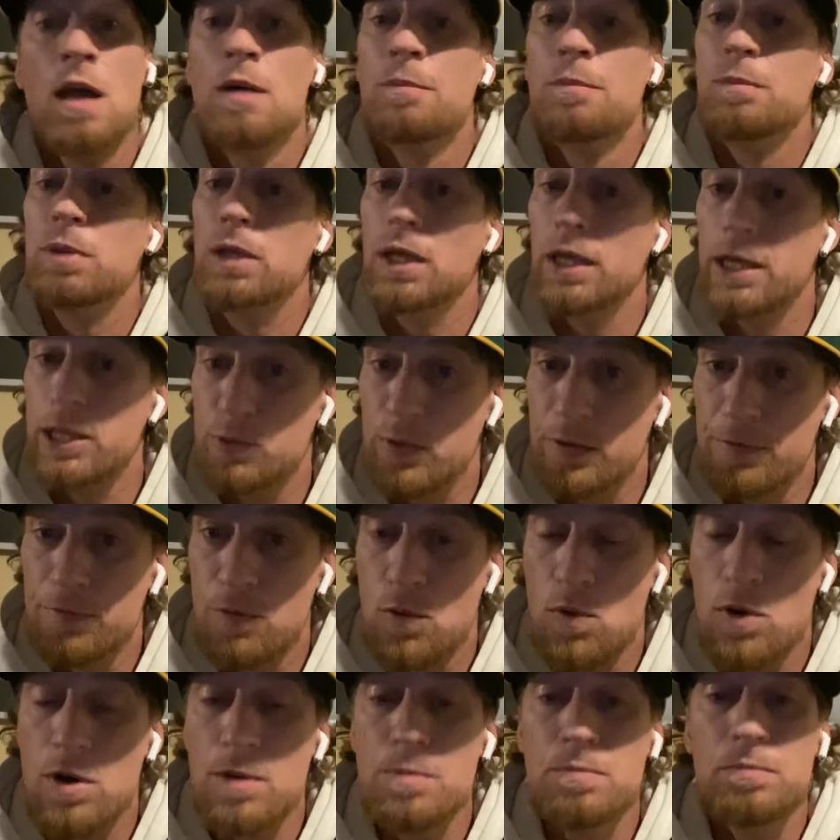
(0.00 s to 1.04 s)
police
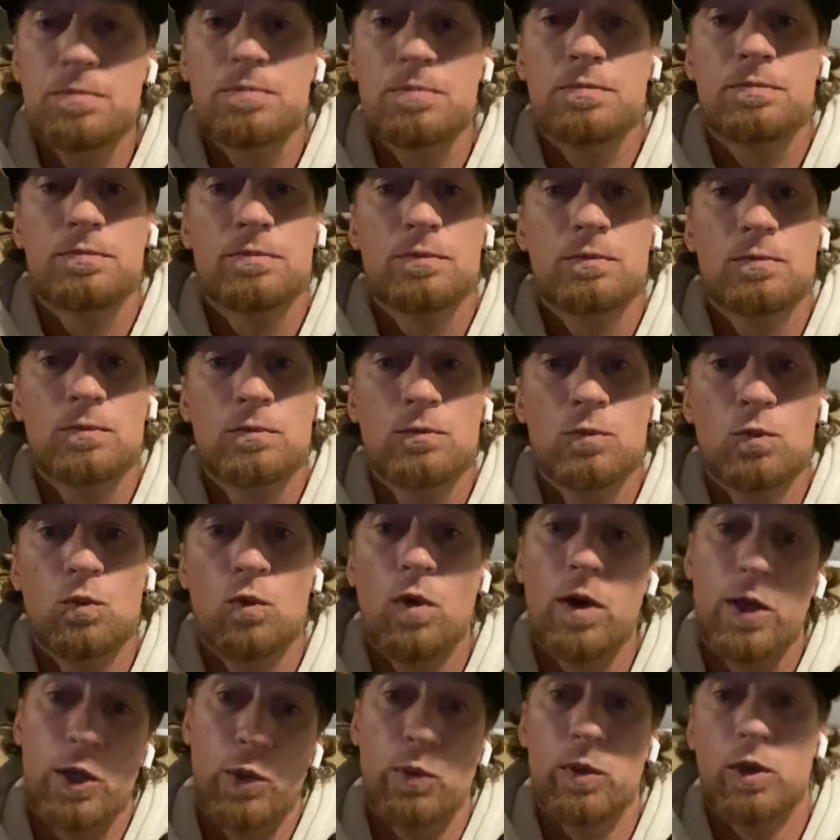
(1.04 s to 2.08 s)
reform,
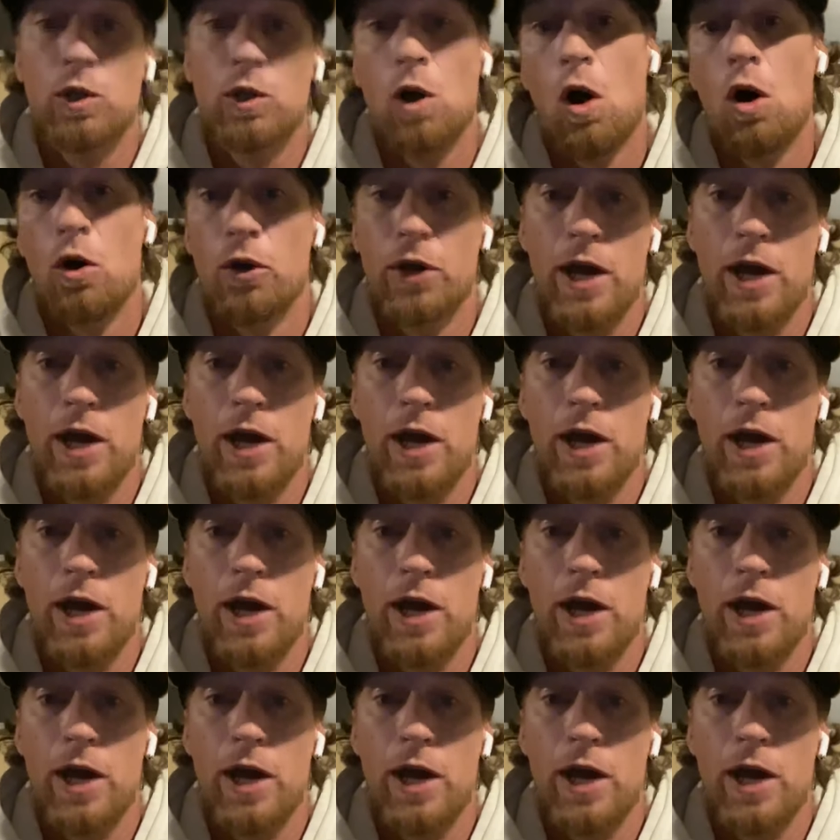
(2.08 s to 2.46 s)
what you would call